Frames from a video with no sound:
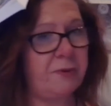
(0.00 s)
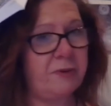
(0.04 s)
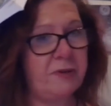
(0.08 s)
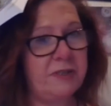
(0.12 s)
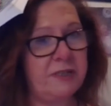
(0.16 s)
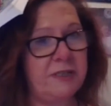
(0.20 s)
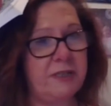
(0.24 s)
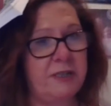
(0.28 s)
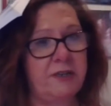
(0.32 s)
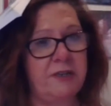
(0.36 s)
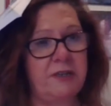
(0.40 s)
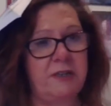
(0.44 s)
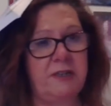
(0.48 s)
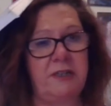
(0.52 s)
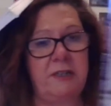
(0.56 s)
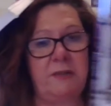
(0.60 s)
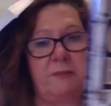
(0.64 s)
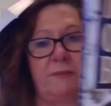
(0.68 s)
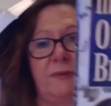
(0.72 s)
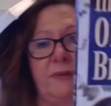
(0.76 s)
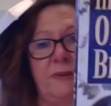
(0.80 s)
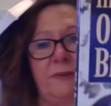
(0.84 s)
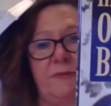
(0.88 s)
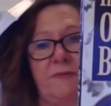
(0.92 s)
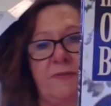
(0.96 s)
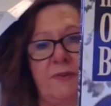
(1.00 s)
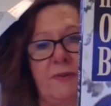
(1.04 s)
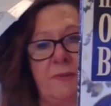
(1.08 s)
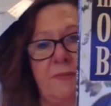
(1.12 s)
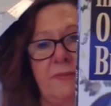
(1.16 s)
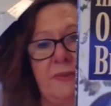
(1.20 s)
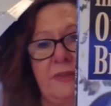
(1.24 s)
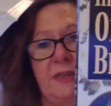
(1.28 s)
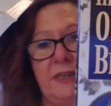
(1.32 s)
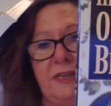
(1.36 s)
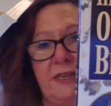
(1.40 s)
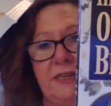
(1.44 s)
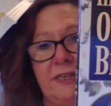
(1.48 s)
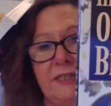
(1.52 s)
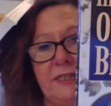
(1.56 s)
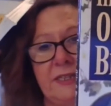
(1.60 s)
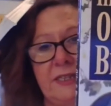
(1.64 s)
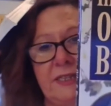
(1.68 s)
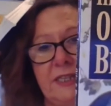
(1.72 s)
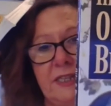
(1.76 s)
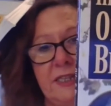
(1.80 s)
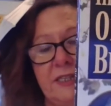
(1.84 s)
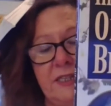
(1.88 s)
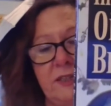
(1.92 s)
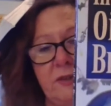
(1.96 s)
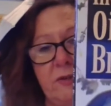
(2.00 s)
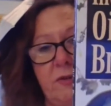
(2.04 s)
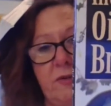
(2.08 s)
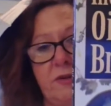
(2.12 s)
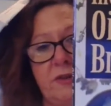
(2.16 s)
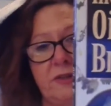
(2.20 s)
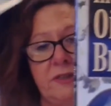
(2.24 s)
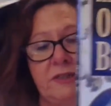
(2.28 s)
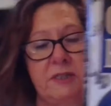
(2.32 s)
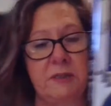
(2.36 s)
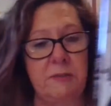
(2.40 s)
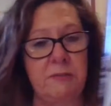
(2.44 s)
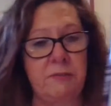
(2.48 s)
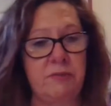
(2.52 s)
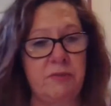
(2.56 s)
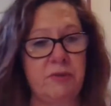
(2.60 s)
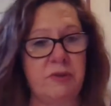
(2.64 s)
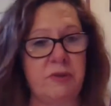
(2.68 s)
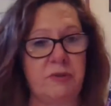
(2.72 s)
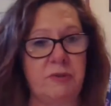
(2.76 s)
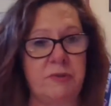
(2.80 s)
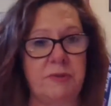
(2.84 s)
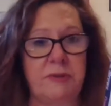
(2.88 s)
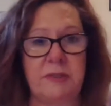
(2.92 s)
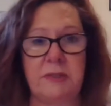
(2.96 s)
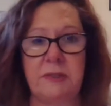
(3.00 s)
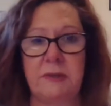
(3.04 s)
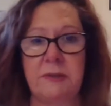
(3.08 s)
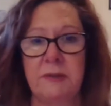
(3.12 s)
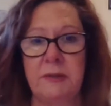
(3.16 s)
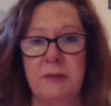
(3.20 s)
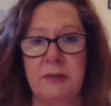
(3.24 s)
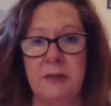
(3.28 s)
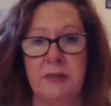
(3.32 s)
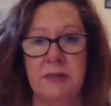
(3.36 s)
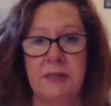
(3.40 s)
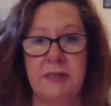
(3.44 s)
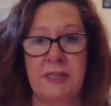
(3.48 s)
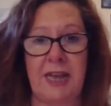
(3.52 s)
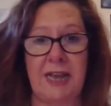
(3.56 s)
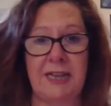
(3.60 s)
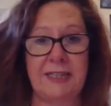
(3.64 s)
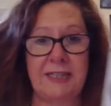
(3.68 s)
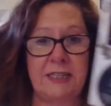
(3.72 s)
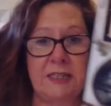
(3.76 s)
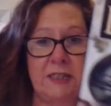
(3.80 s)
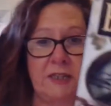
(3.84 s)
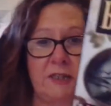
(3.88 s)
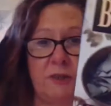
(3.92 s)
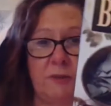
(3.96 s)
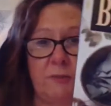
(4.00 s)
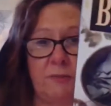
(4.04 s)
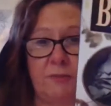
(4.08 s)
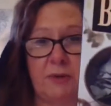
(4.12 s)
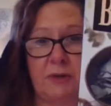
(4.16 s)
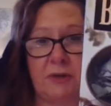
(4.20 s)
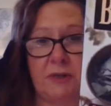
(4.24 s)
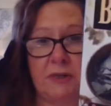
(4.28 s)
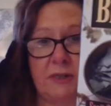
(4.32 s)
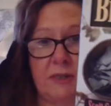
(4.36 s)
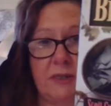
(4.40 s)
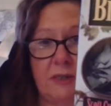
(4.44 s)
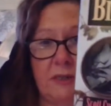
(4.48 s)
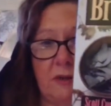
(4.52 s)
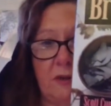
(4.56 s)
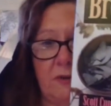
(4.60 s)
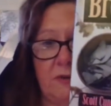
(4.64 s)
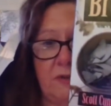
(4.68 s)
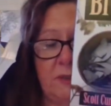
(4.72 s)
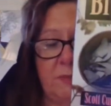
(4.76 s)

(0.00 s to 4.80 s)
pulling out a little bit from the Incense Oils and Brews. That's a good book. So